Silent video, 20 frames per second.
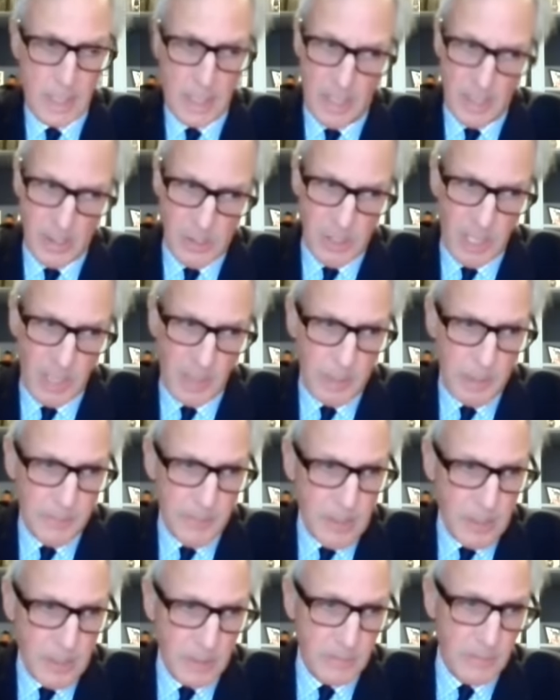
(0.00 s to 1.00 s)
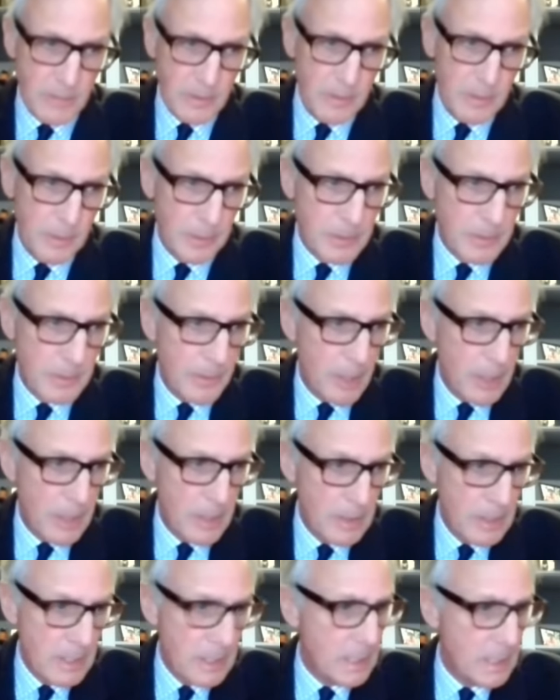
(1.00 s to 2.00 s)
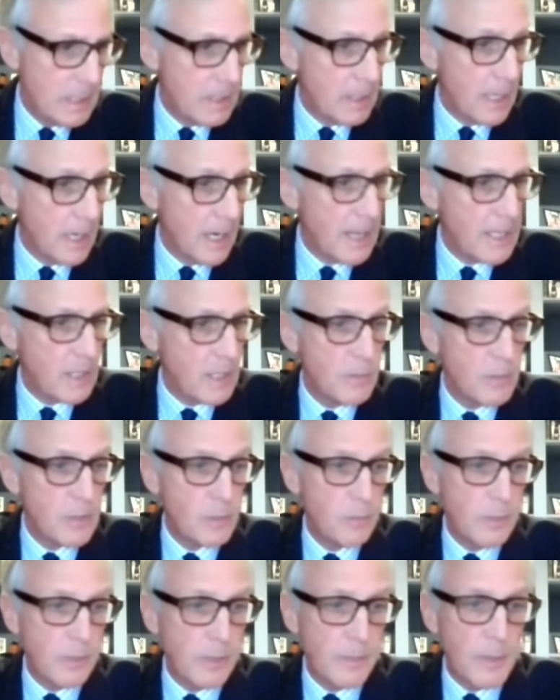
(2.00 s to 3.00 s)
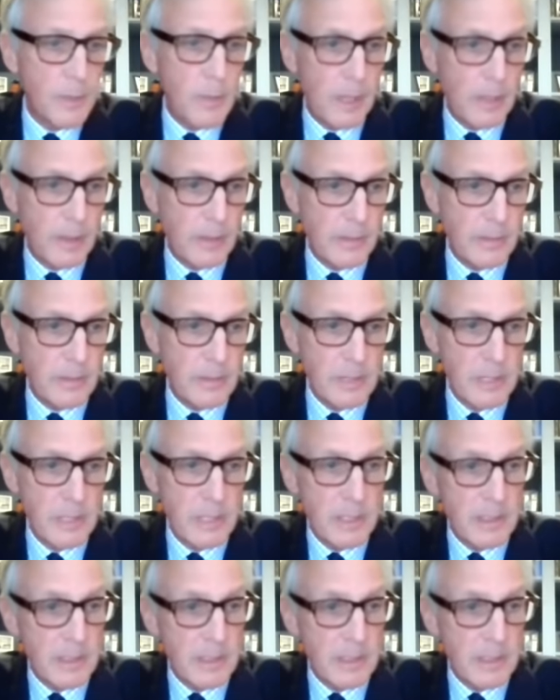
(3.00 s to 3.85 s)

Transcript: I shall be voting for the bill tomorrow night, which will be welcomed